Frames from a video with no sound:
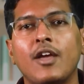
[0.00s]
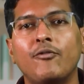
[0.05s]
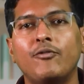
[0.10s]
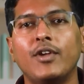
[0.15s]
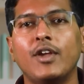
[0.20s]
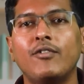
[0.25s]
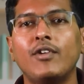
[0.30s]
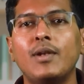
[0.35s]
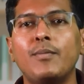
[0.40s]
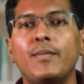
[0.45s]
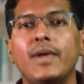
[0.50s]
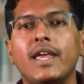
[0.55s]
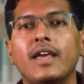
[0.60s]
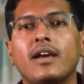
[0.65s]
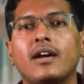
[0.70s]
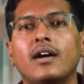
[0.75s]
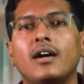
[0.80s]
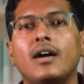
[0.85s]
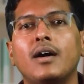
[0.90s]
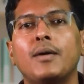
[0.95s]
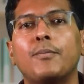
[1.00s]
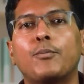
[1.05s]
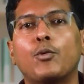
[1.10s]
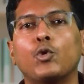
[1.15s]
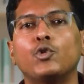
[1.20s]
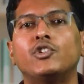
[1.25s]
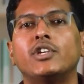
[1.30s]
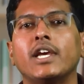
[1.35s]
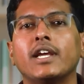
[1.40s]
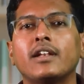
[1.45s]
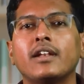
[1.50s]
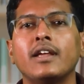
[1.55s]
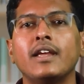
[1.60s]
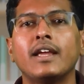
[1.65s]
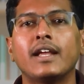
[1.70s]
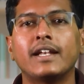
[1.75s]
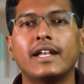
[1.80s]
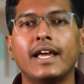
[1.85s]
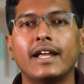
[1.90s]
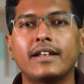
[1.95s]
We will make a project
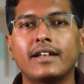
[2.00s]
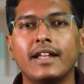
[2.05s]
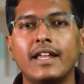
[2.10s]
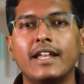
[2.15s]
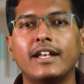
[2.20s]
that